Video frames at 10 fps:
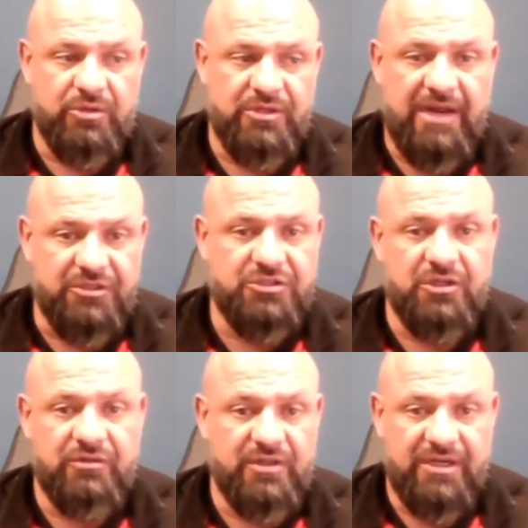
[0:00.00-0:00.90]
where you have a
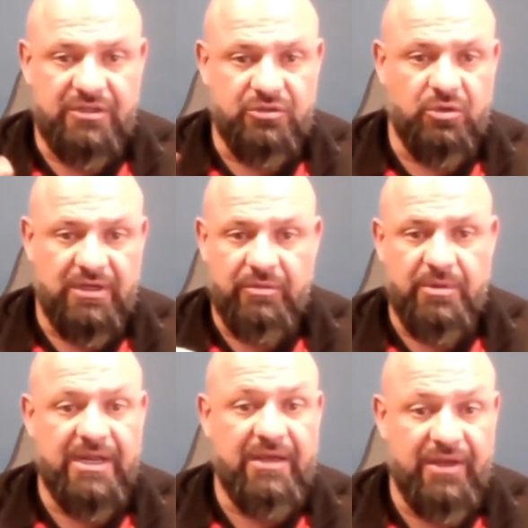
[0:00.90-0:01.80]
server that controlled
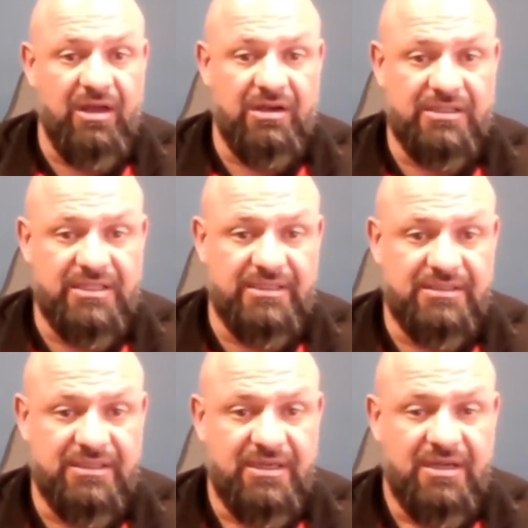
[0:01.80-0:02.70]
everybody, how they logged in.